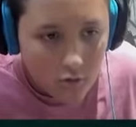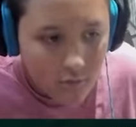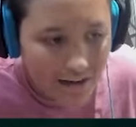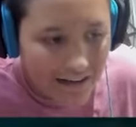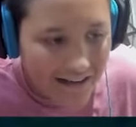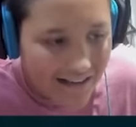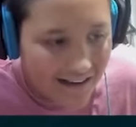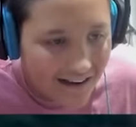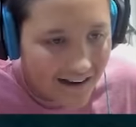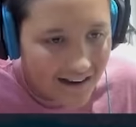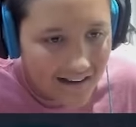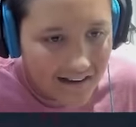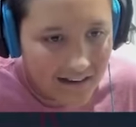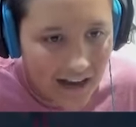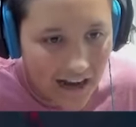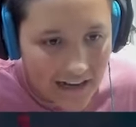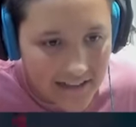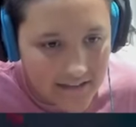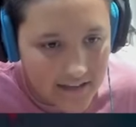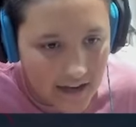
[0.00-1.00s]
Wait,
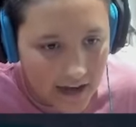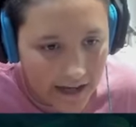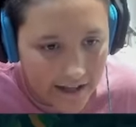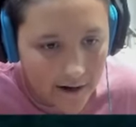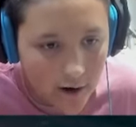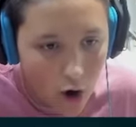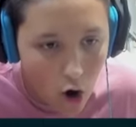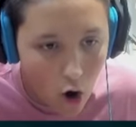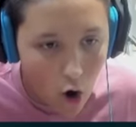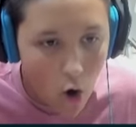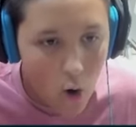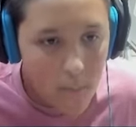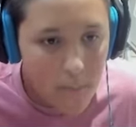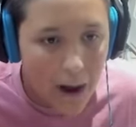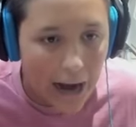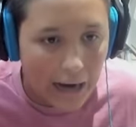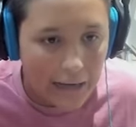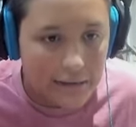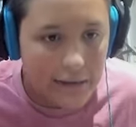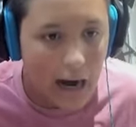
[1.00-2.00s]
guys, I, oh
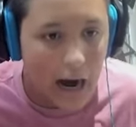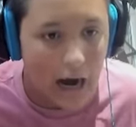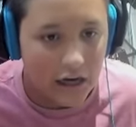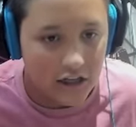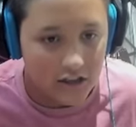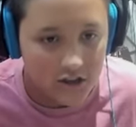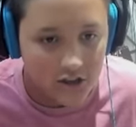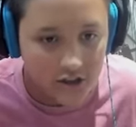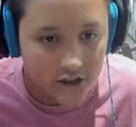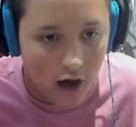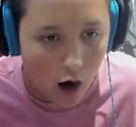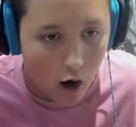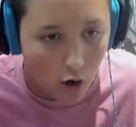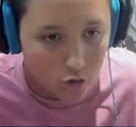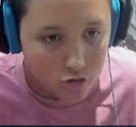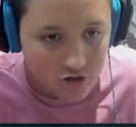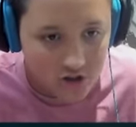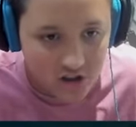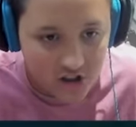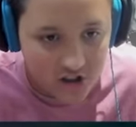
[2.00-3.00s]
my god, yo,
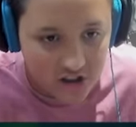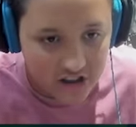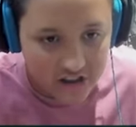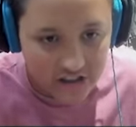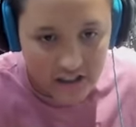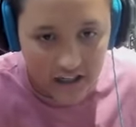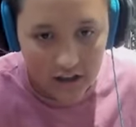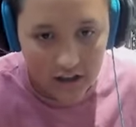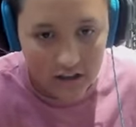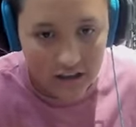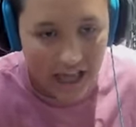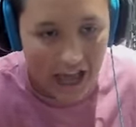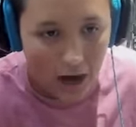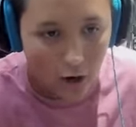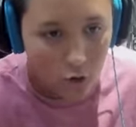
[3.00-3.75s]
chill out.